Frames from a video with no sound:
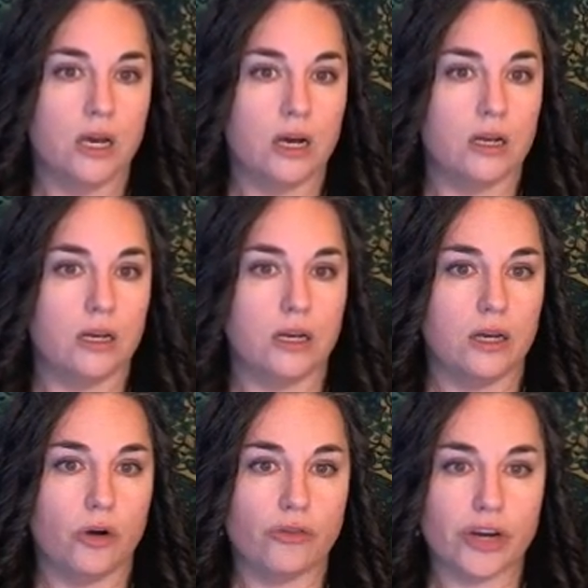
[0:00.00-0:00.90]

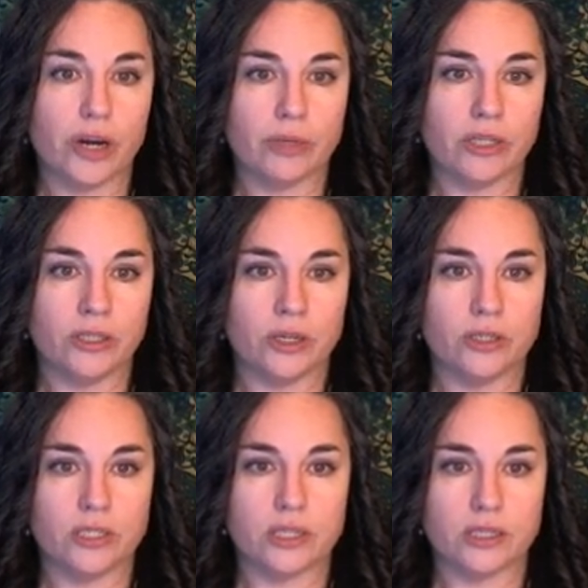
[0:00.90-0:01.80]
Over here, I'm going to
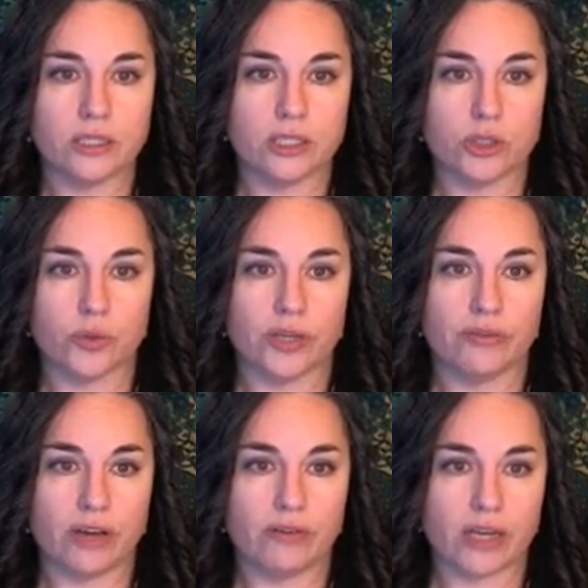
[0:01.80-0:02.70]
notice that this is
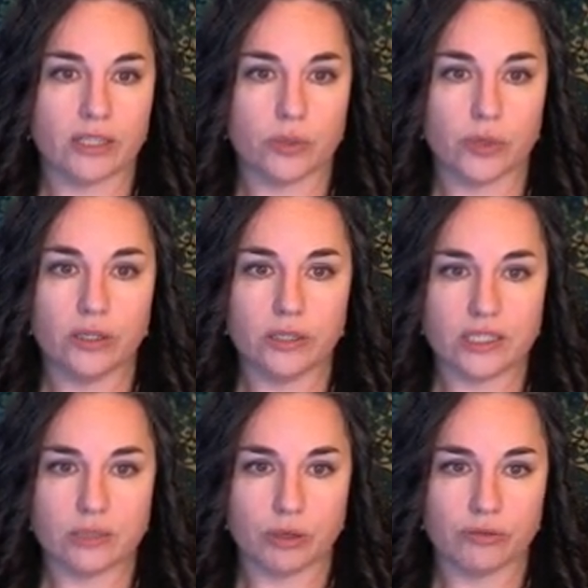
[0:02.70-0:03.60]
25x squared.
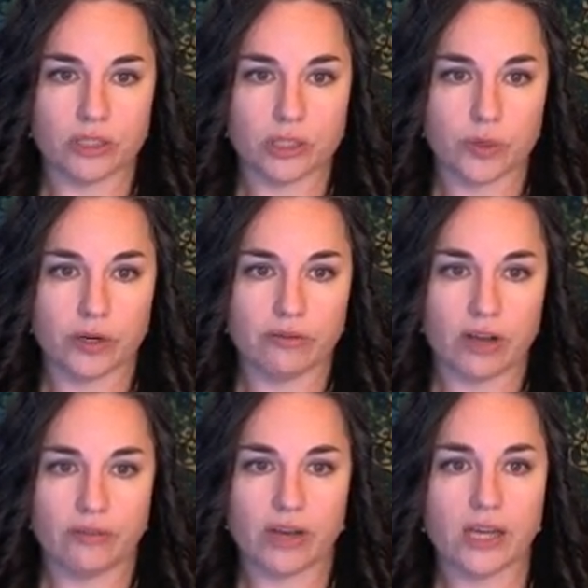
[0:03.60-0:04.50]
That's a perfect square,
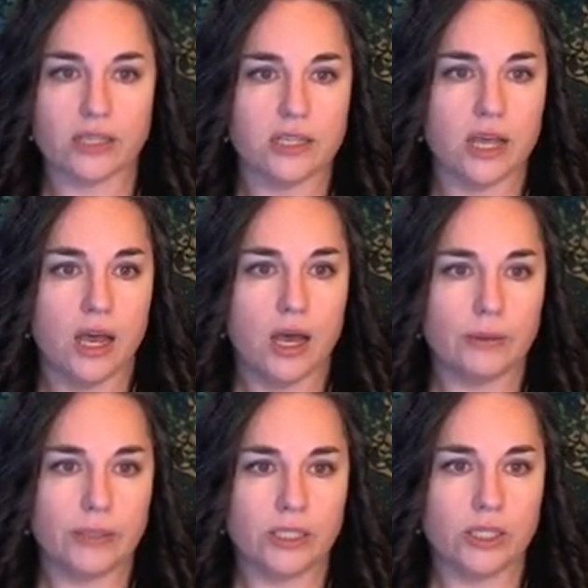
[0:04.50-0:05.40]
5x.
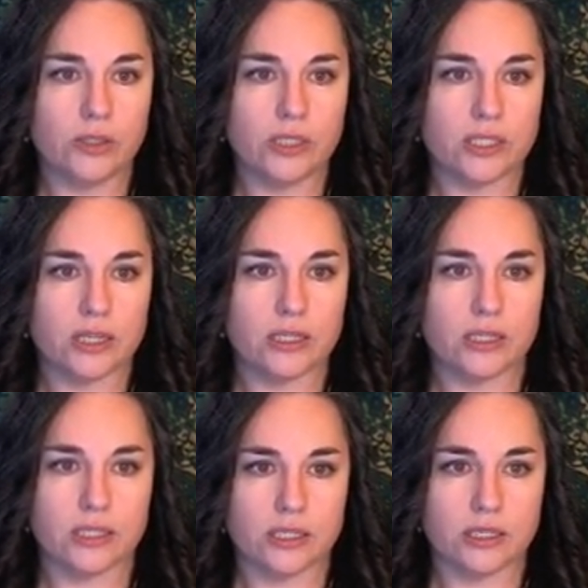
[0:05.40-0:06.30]
I'm going to notice that
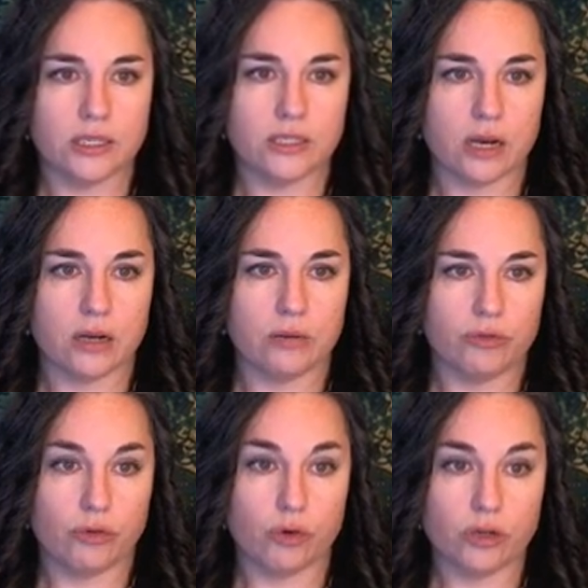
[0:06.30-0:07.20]
this is
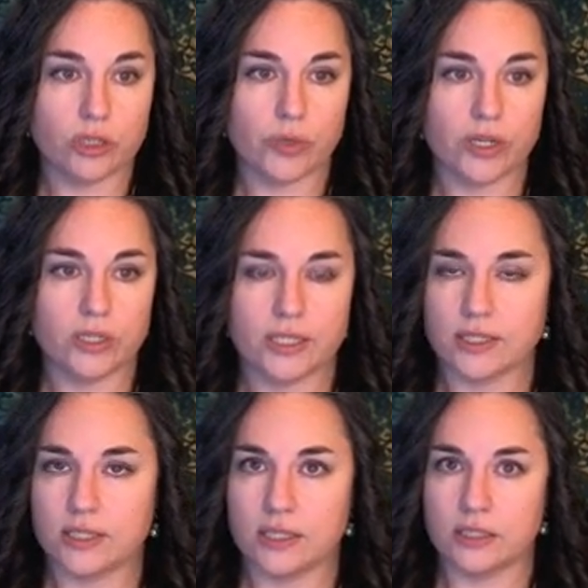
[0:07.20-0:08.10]
4 squared.
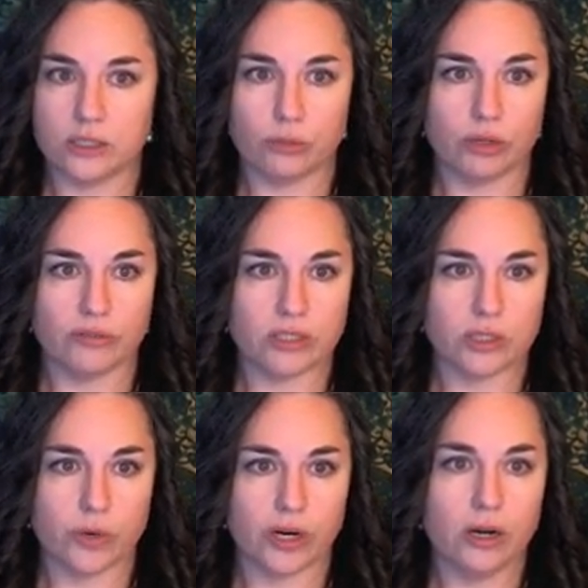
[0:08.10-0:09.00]
16 is a perfect
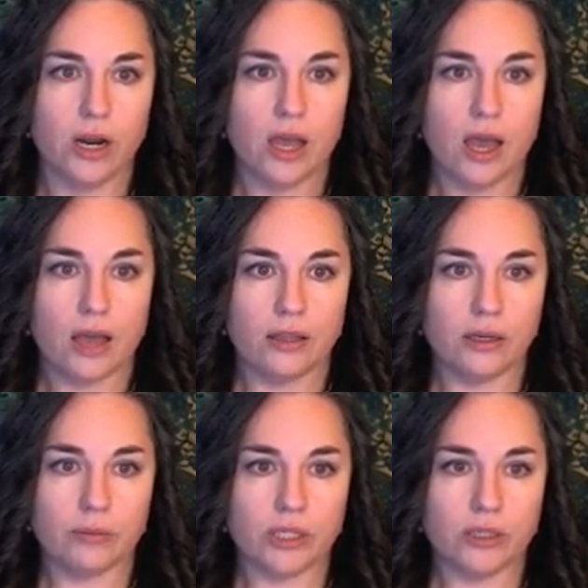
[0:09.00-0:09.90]
square. And then
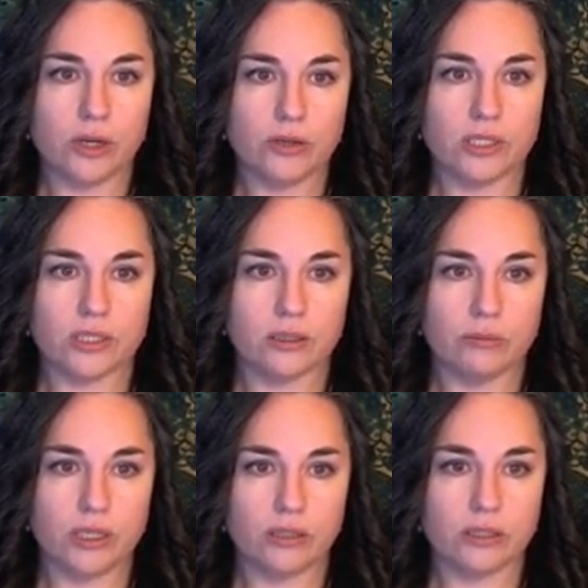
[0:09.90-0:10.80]
I'm going to notice in the
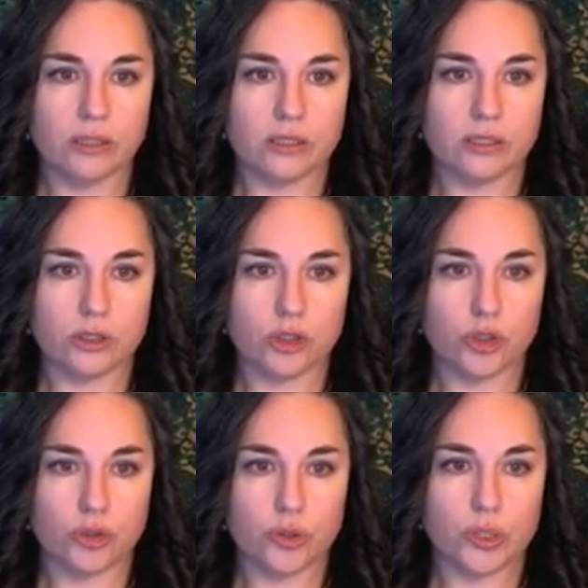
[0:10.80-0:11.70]
middle that this is
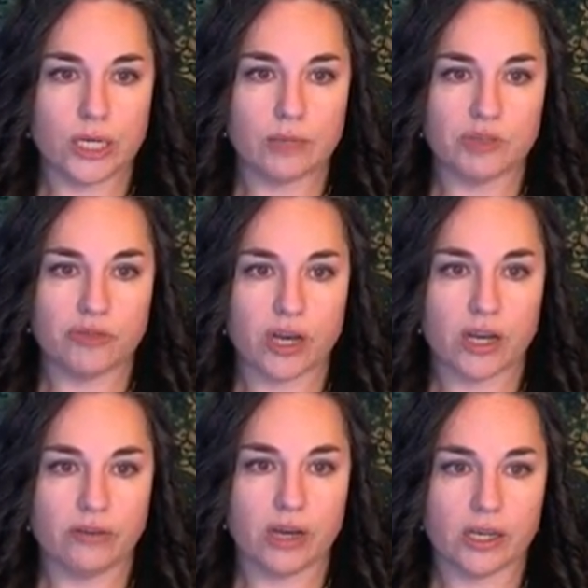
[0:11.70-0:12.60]
2 times
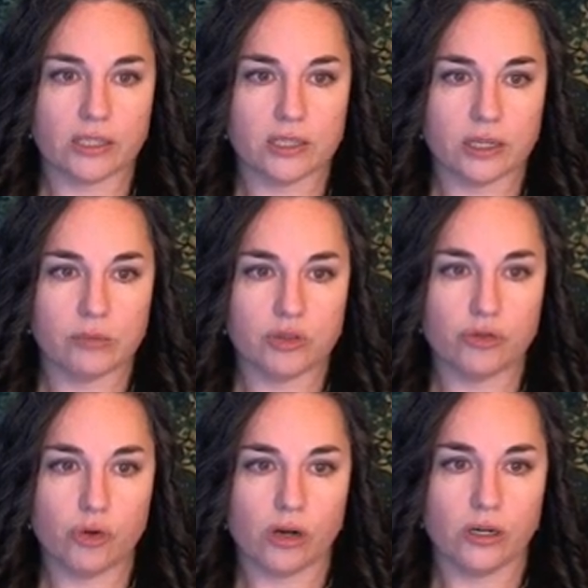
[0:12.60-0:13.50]
5x times
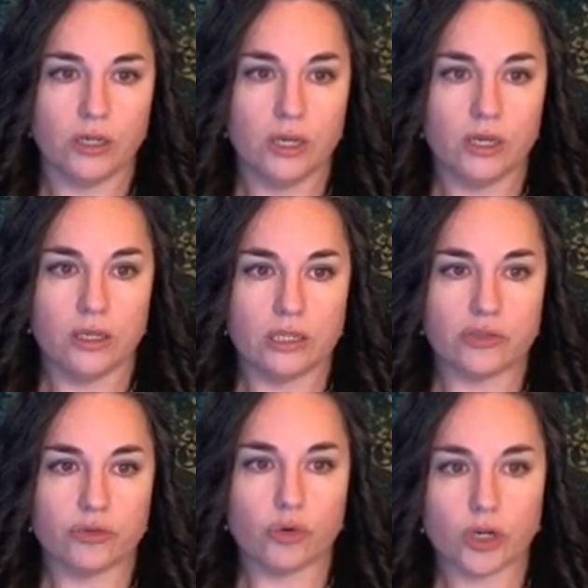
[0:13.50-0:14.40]
4.
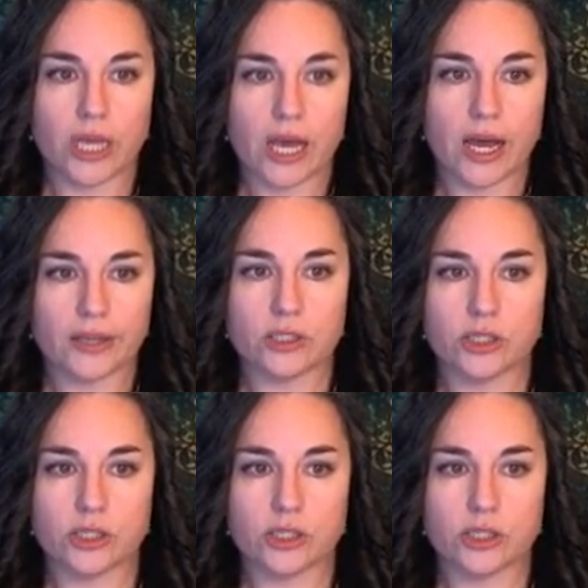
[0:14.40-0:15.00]
That's 40x.